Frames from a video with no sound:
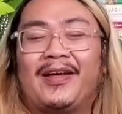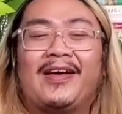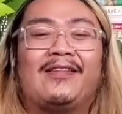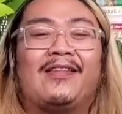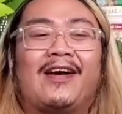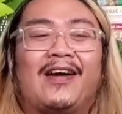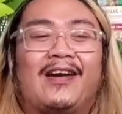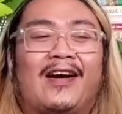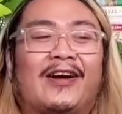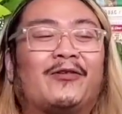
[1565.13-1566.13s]
a
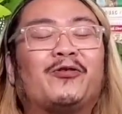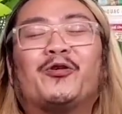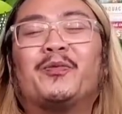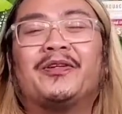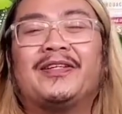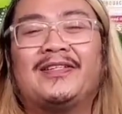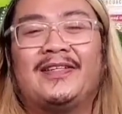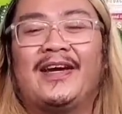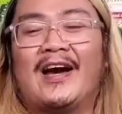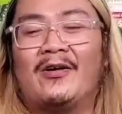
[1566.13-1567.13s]
plant that I don't
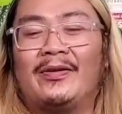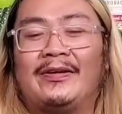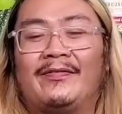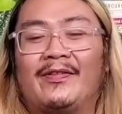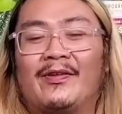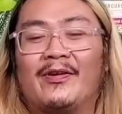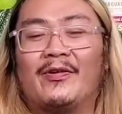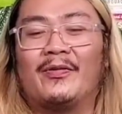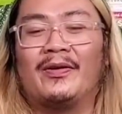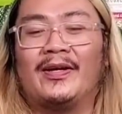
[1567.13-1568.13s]
normally see out,
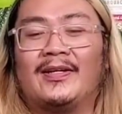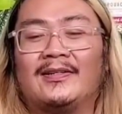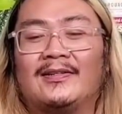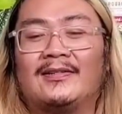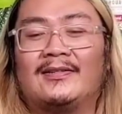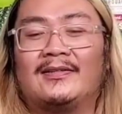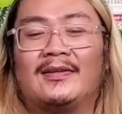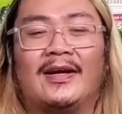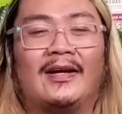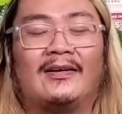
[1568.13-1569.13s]
even though
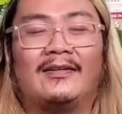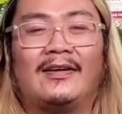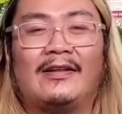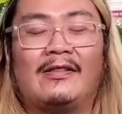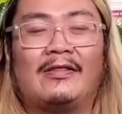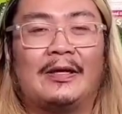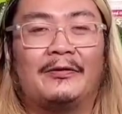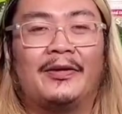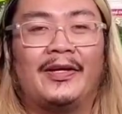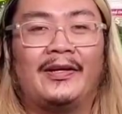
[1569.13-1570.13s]
it's like
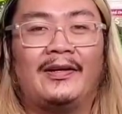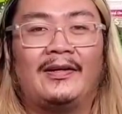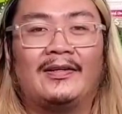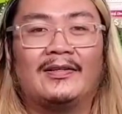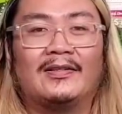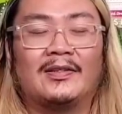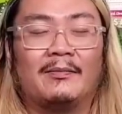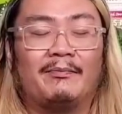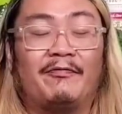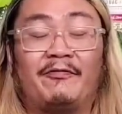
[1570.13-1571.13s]
in theory
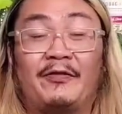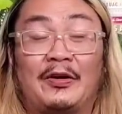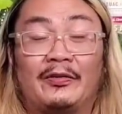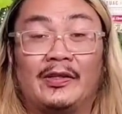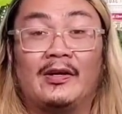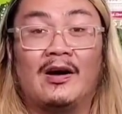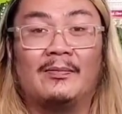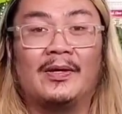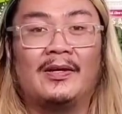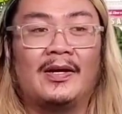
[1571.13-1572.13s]
is
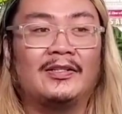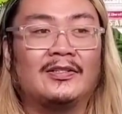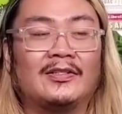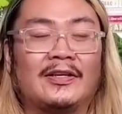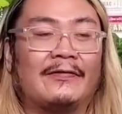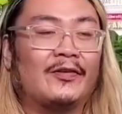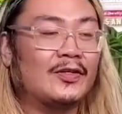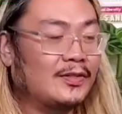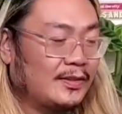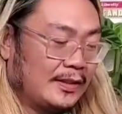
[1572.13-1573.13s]
fairly common. I
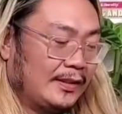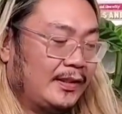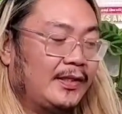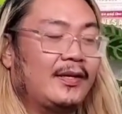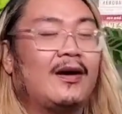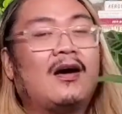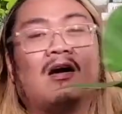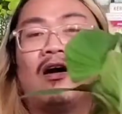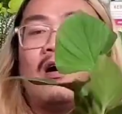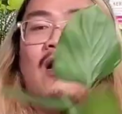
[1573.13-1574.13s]
just never
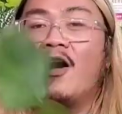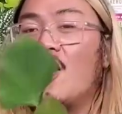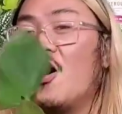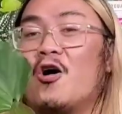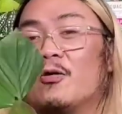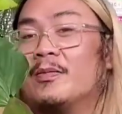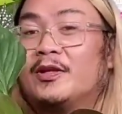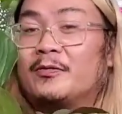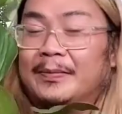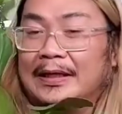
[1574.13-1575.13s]
see
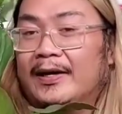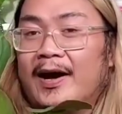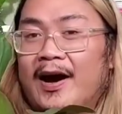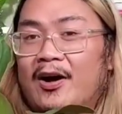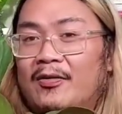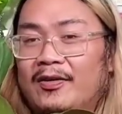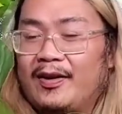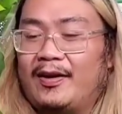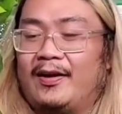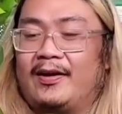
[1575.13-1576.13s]
Homalomena
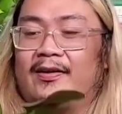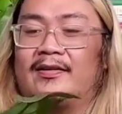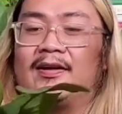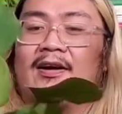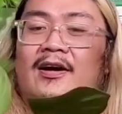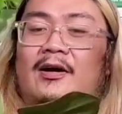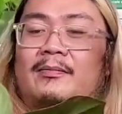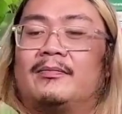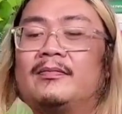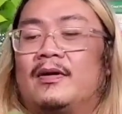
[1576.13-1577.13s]
out, and
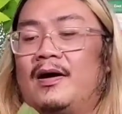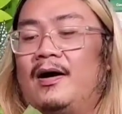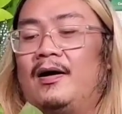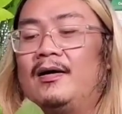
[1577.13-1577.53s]
I